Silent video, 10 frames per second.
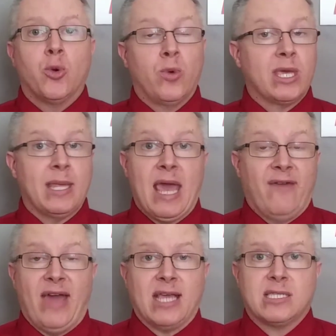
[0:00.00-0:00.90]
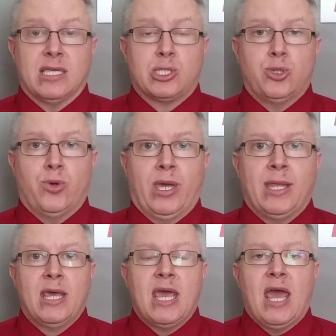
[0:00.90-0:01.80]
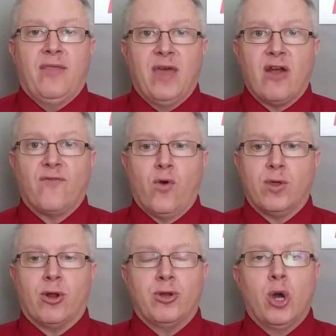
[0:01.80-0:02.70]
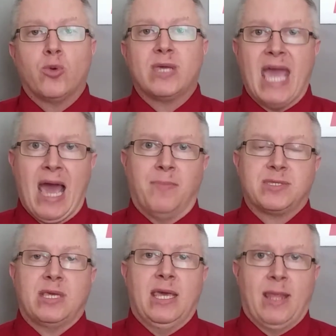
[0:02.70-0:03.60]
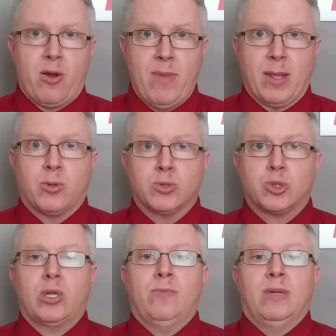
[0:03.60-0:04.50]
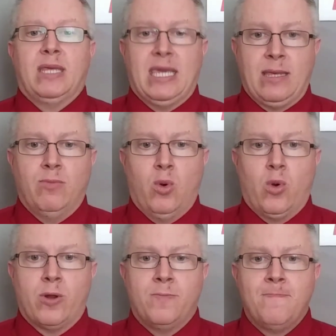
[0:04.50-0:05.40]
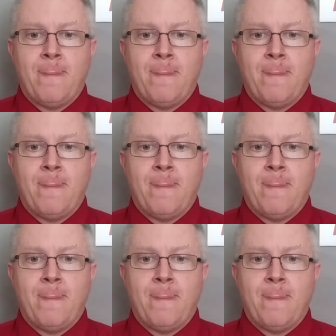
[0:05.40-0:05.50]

We can have access to it, and therefore there are no gaps in our medical treatment anymore.